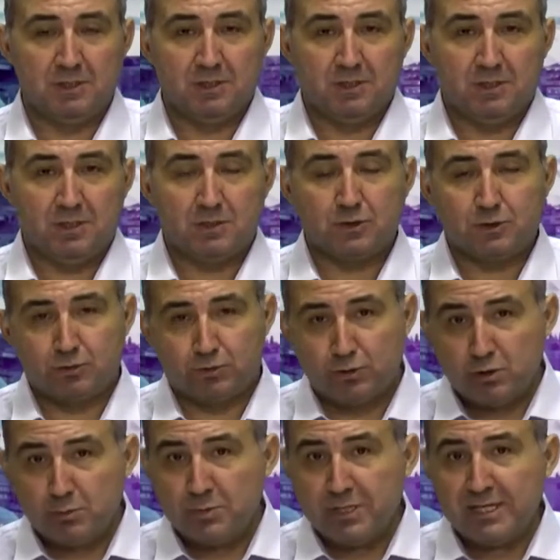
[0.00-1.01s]

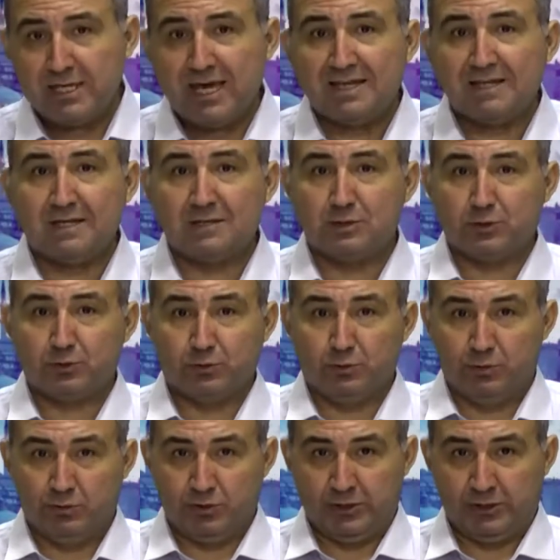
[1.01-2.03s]
Astronomy and
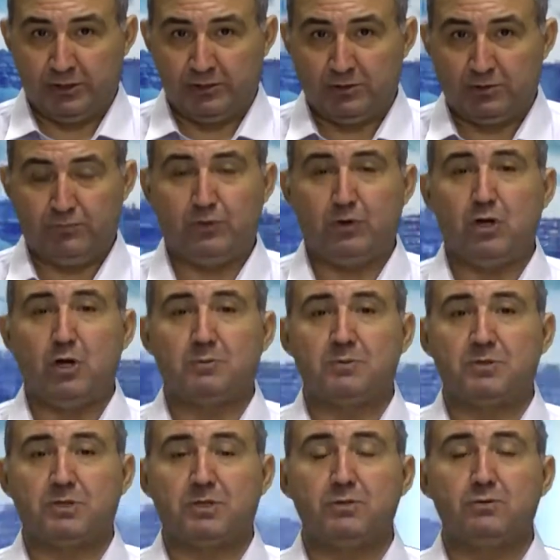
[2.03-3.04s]
astrology
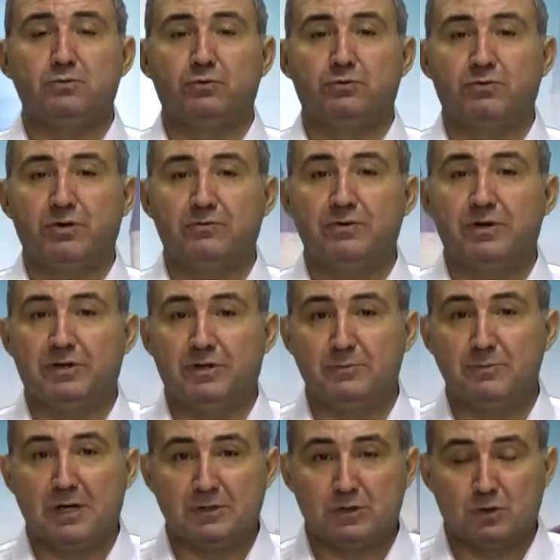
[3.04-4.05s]
developed in Urfa very
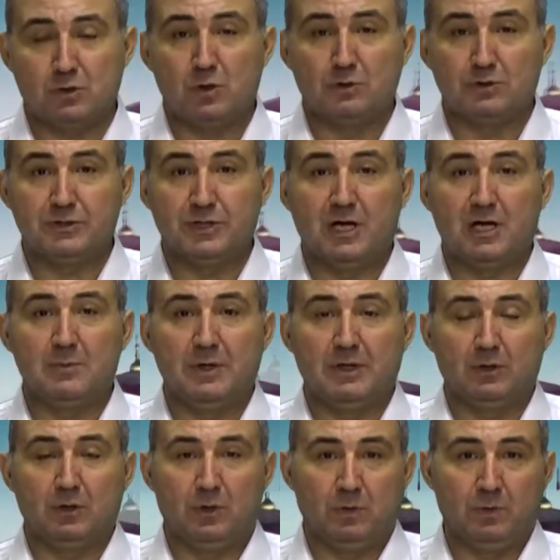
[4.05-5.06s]
much long time
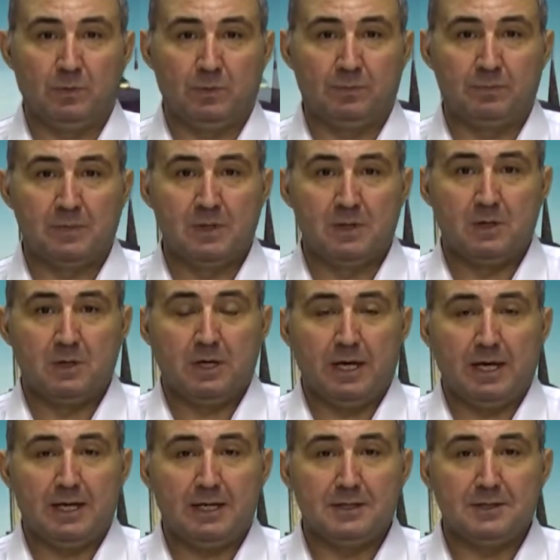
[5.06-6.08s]
ago.
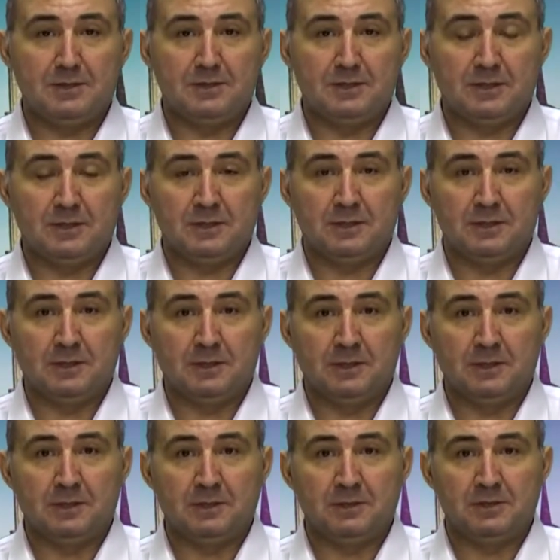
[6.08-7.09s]
And
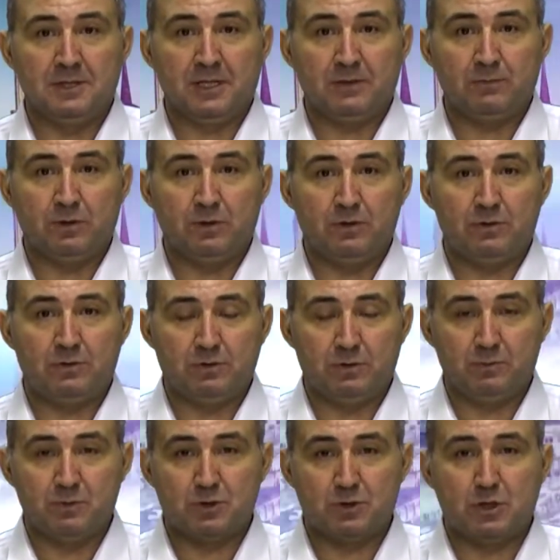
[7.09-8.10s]
they were
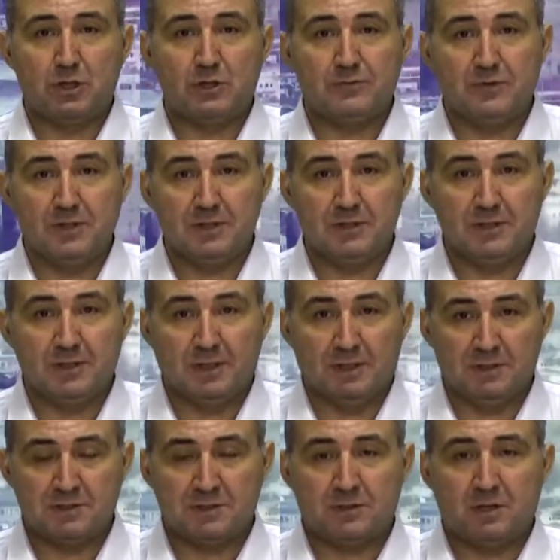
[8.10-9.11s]
observing the
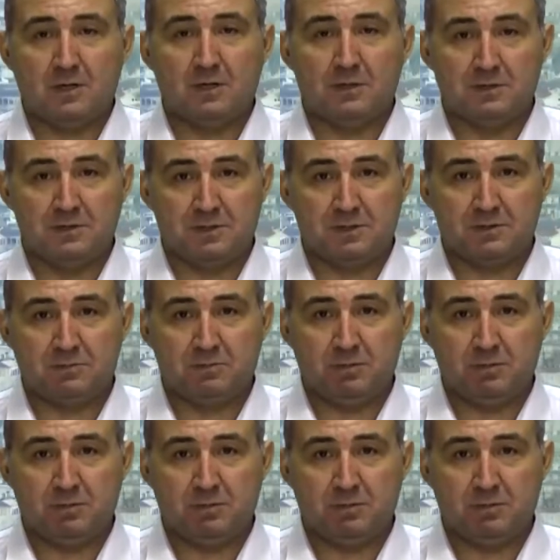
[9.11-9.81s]
stars,